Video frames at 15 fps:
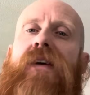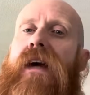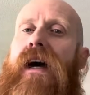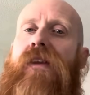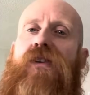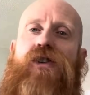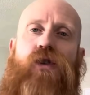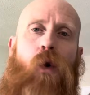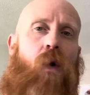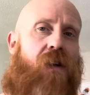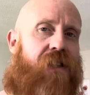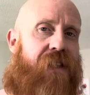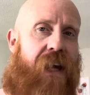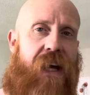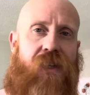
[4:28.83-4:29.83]
He had short
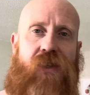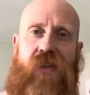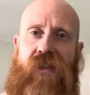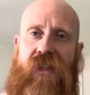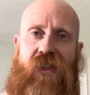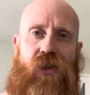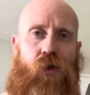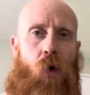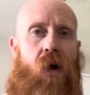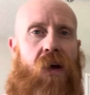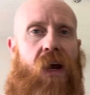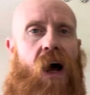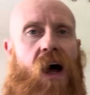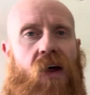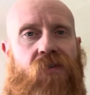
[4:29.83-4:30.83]
sessions, his short
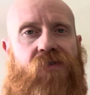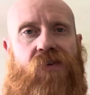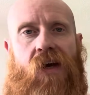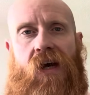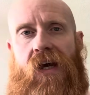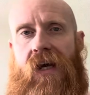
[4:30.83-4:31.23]
cards.